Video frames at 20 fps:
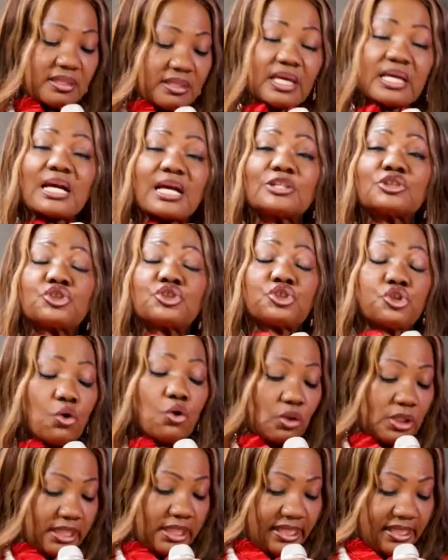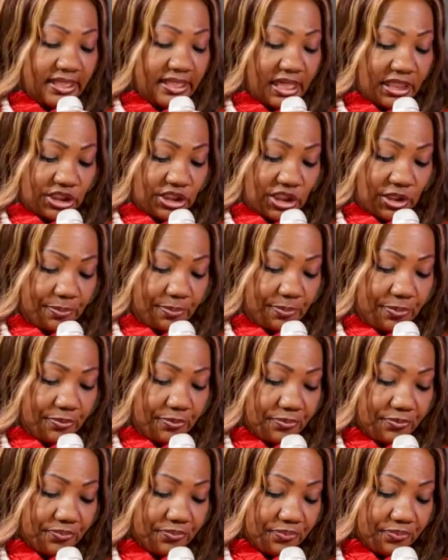They can show leadership,